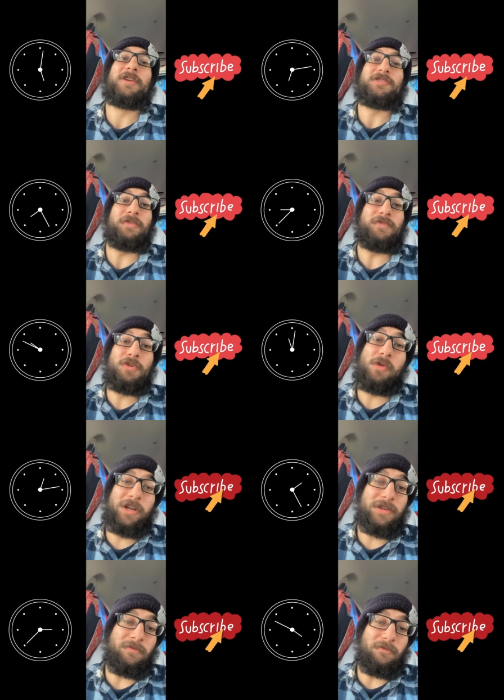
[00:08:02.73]
So if you
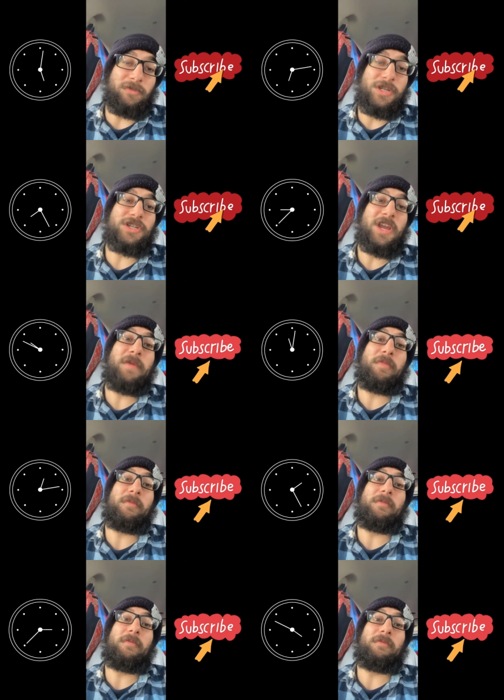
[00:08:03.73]
want to reshape
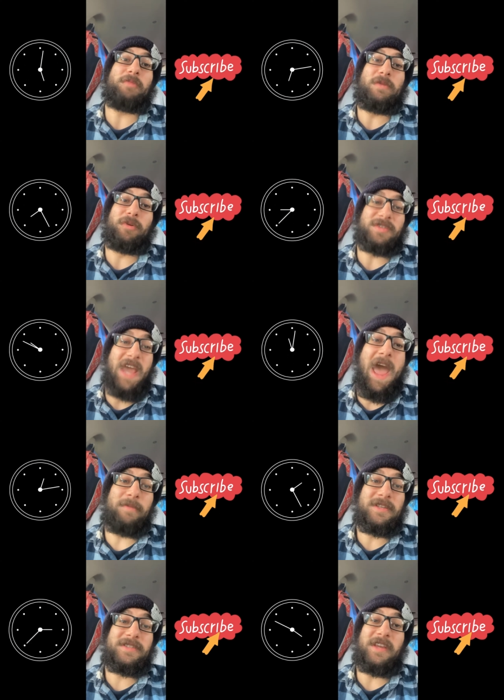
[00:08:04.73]
people's
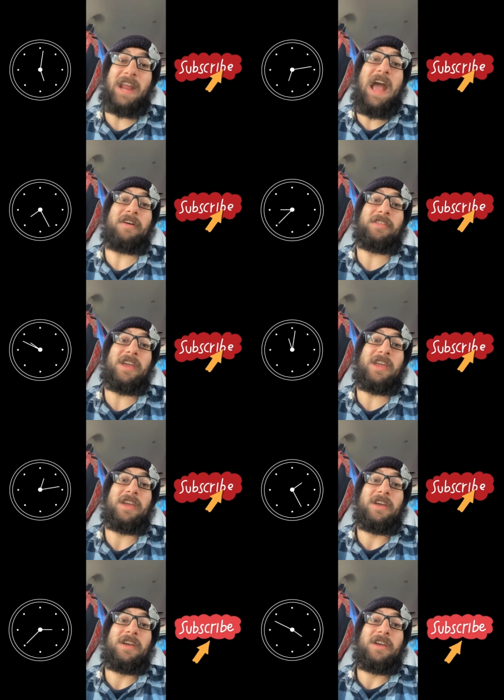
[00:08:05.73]
habits and how they,
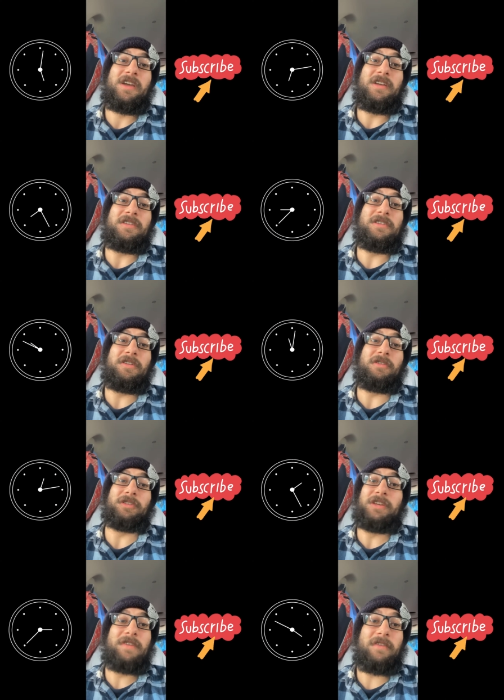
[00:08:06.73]

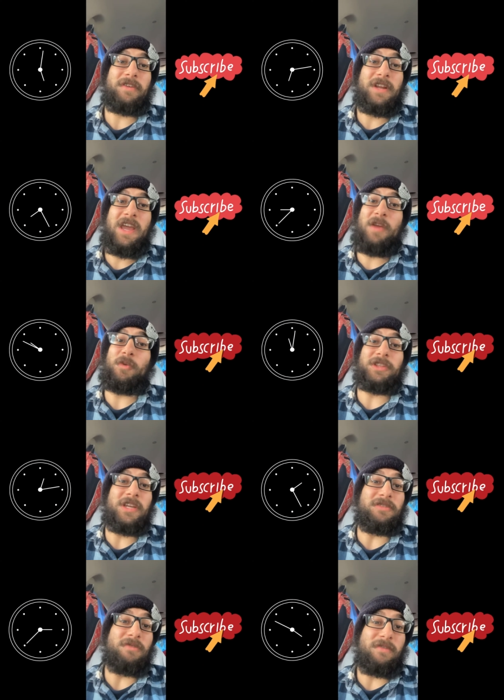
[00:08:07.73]
live every day and what
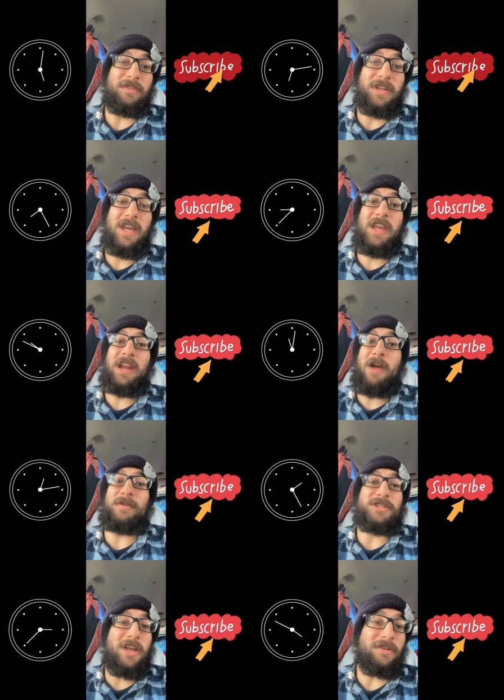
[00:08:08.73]
they do every day and how
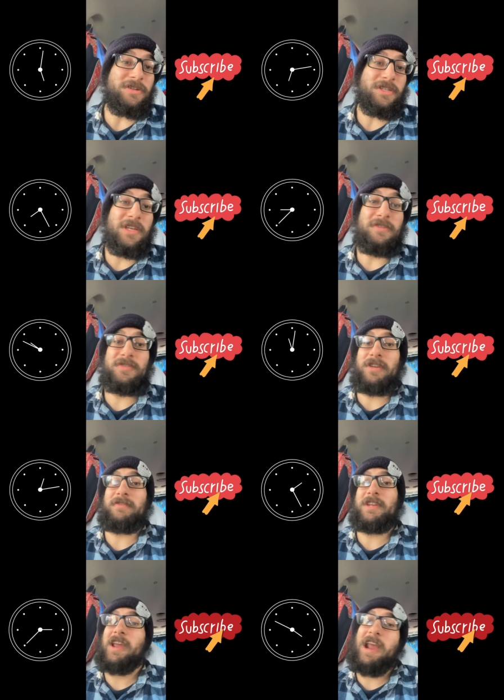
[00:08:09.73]
much energy they use
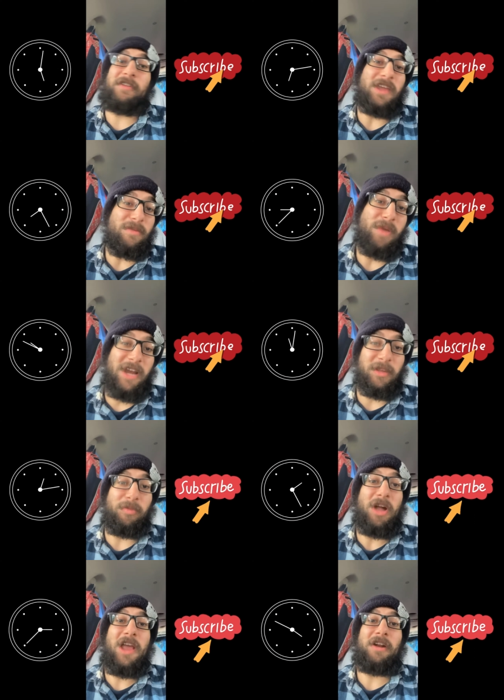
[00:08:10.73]
every day and how they impact the
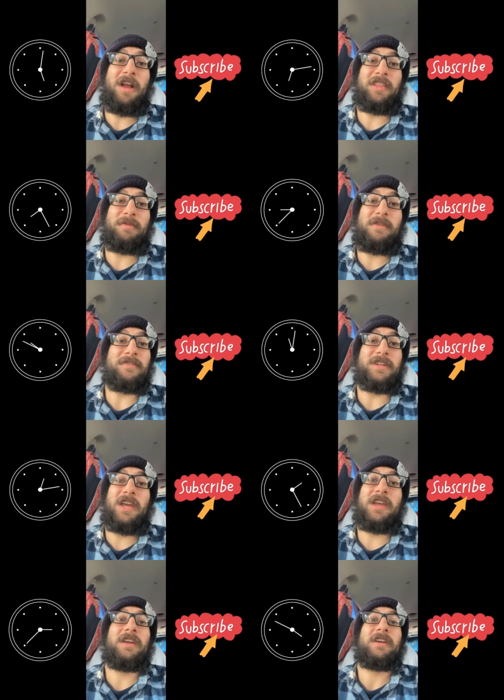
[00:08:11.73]
planet around them every day,